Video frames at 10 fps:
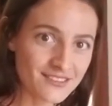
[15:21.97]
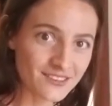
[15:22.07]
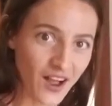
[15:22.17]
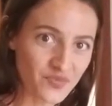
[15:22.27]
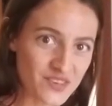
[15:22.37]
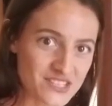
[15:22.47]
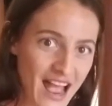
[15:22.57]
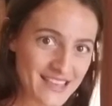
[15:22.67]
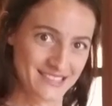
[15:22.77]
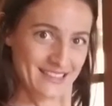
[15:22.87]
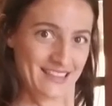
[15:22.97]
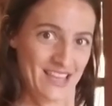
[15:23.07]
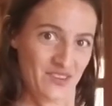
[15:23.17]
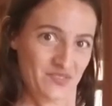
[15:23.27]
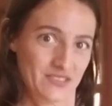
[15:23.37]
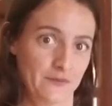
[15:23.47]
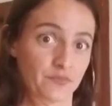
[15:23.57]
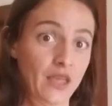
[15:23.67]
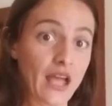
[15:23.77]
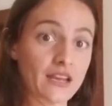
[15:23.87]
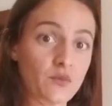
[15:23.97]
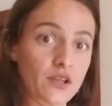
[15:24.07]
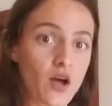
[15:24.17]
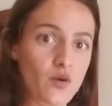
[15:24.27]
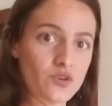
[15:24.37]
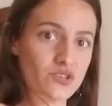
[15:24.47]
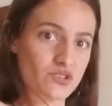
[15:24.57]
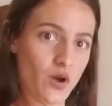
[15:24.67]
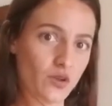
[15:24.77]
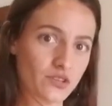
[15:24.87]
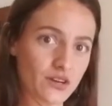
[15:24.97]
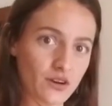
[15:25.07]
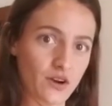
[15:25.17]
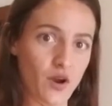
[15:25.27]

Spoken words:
drop the chest, lift, and here we go, shoulder,